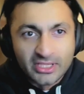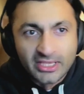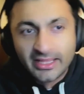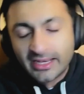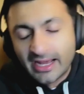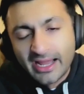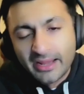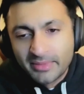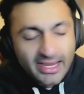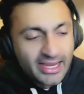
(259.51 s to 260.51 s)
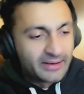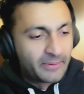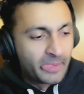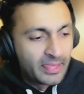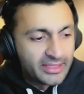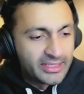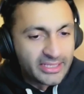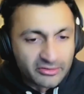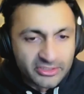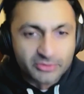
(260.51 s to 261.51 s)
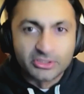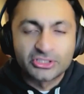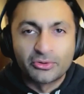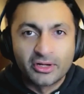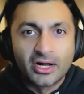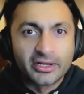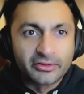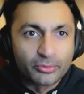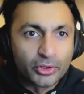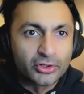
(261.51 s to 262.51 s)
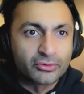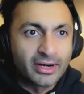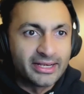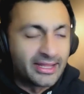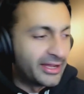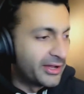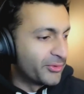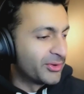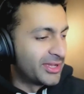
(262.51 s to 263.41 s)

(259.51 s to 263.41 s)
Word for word: And then I'm not ignorant to what's going on in the world right now.